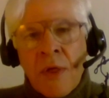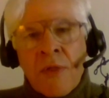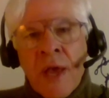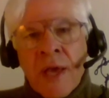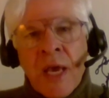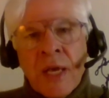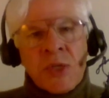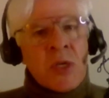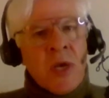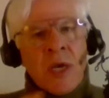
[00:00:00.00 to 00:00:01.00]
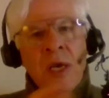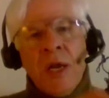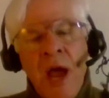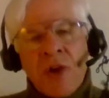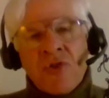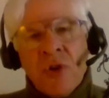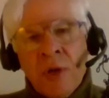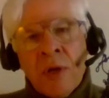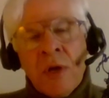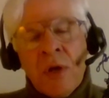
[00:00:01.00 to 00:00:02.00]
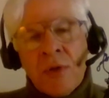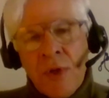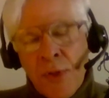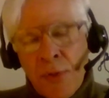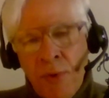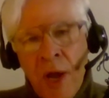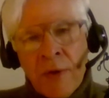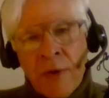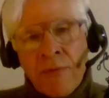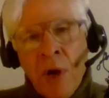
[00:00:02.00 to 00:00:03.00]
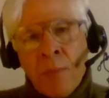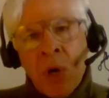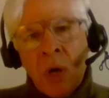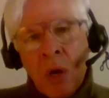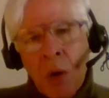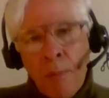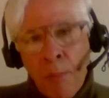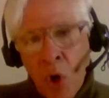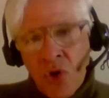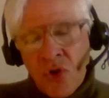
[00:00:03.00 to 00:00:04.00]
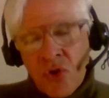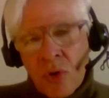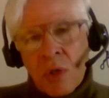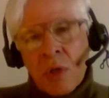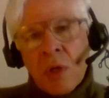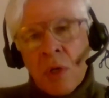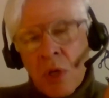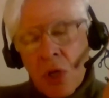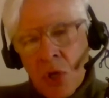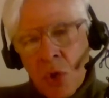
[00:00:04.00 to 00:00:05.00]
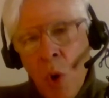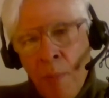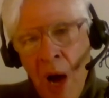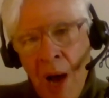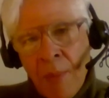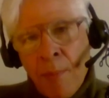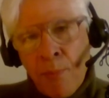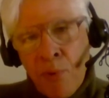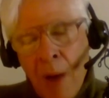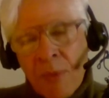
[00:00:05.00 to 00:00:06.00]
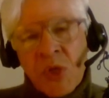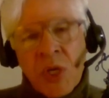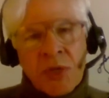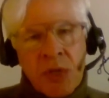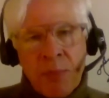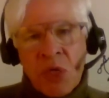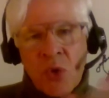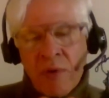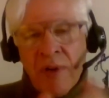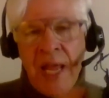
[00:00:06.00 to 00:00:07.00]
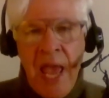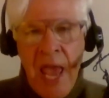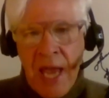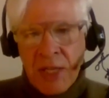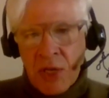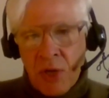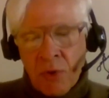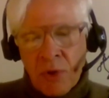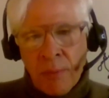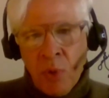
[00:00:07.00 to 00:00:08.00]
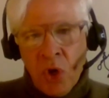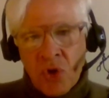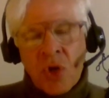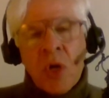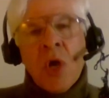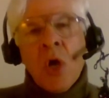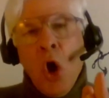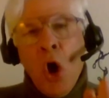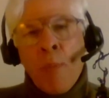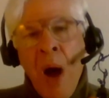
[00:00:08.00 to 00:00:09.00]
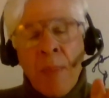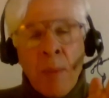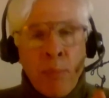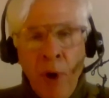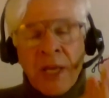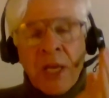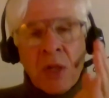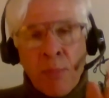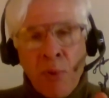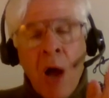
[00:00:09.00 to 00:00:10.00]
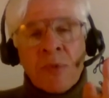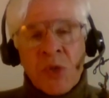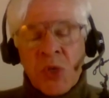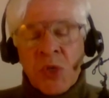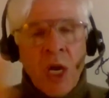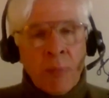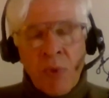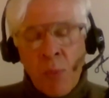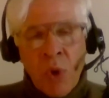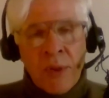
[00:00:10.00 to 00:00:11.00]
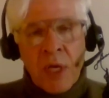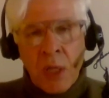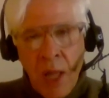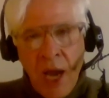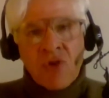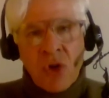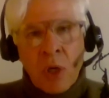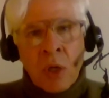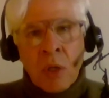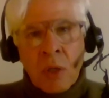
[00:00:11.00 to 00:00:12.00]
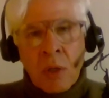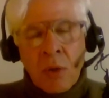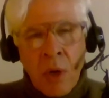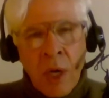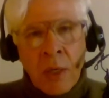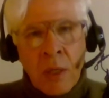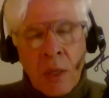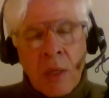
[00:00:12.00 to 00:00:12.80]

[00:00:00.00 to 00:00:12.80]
They can't see the connection, the thread from Bush to Obama promising to be sort of an antidote to Bush, Obama breaking the promises that helped him win the election, right?